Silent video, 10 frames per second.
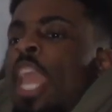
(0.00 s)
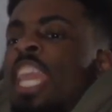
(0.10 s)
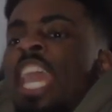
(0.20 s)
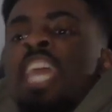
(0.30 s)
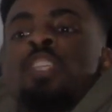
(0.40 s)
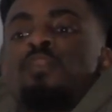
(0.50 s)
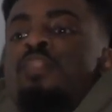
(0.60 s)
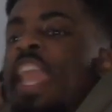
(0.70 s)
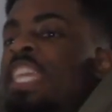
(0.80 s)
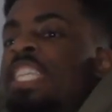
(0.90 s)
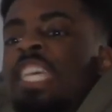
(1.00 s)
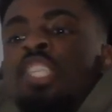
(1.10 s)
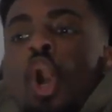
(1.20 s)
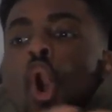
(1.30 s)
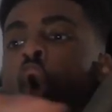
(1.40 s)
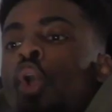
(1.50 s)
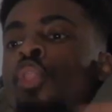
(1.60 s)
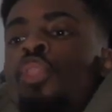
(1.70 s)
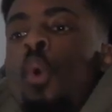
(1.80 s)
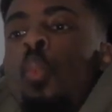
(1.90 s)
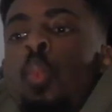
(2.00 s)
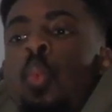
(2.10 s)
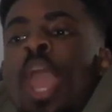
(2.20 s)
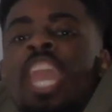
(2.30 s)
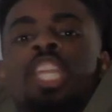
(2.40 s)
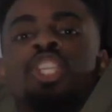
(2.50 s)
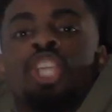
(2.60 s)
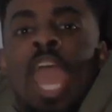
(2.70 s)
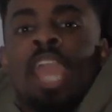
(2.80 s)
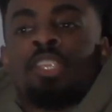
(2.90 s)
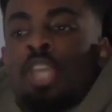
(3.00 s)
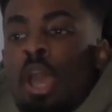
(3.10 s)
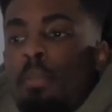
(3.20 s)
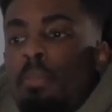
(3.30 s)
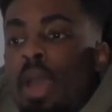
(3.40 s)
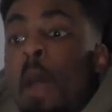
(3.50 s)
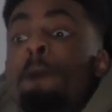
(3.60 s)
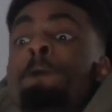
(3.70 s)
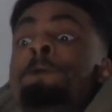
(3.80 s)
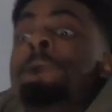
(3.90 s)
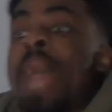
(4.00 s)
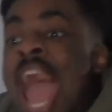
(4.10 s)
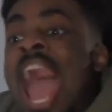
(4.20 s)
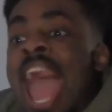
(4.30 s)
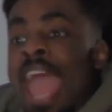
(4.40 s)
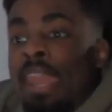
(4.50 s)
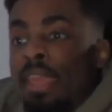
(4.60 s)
his face is all the way jacked up. Bad.